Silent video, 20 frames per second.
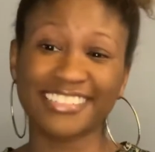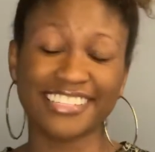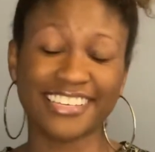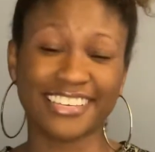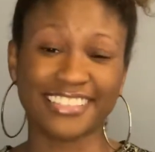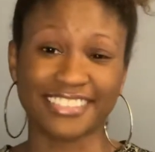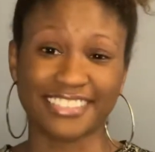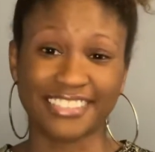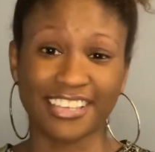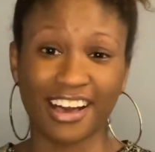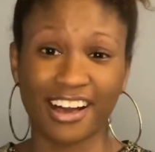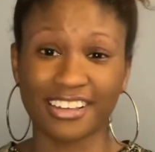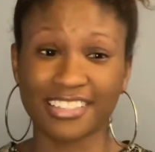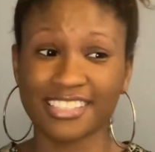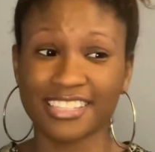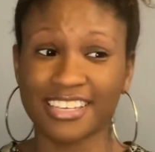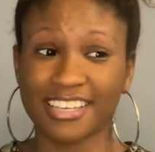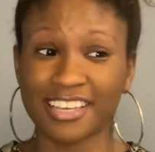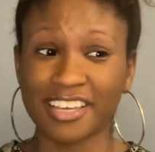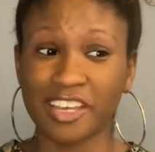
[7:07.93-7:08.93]
She gets to talk
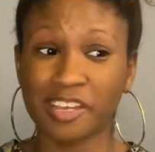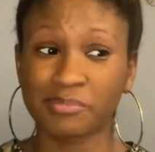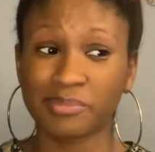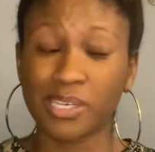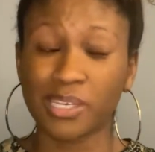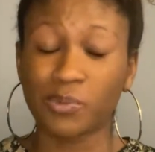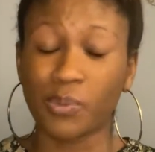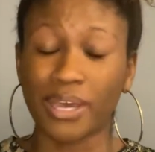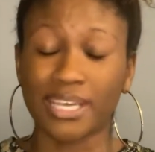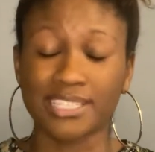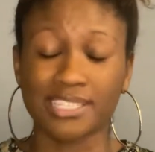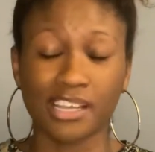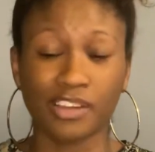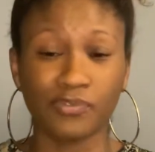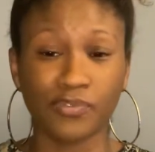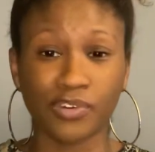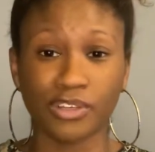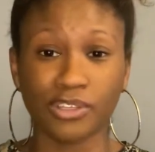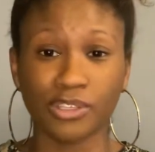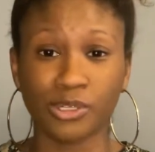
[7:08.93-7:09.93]
to him. He wakes
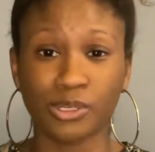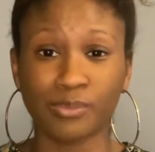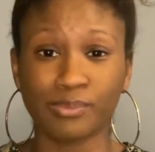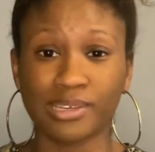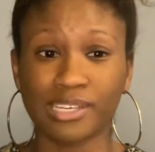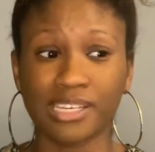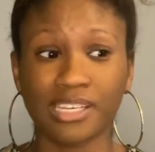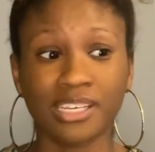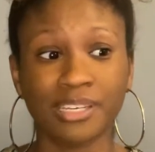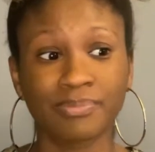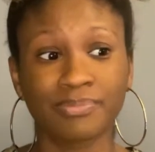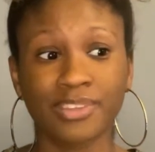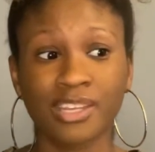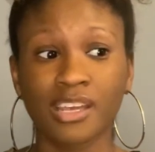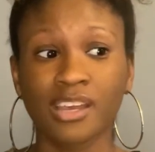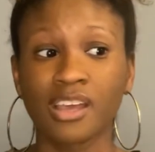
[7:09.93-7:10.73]
up for a little bit.